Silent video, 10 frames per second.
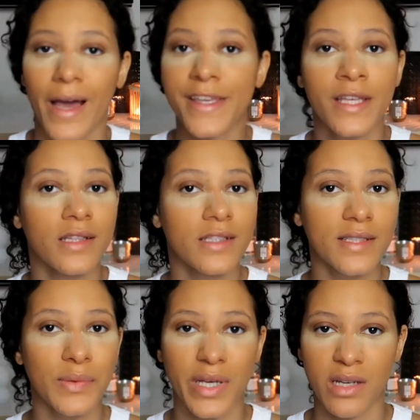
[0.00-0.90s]
I can
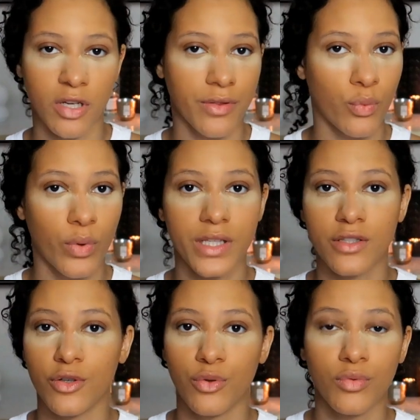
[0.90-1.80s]
listen when I'm on the way
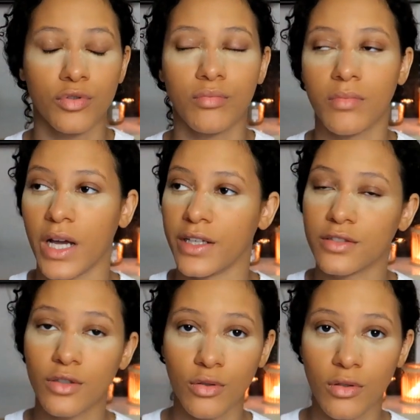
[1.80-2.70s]
to my
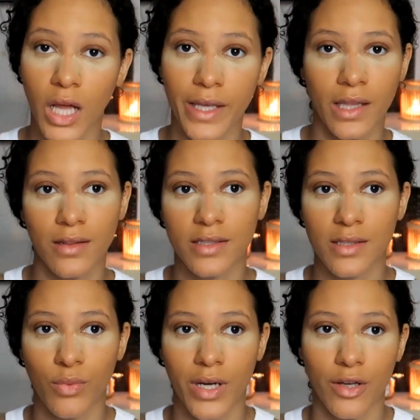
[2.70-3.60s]
school, I can
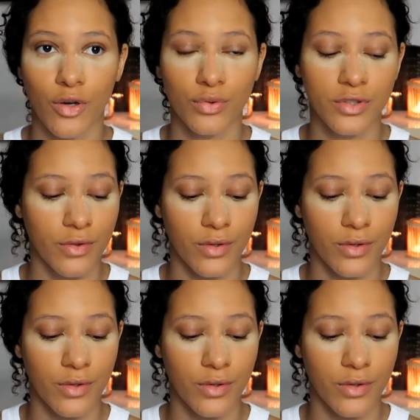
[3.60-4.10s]
listen when I go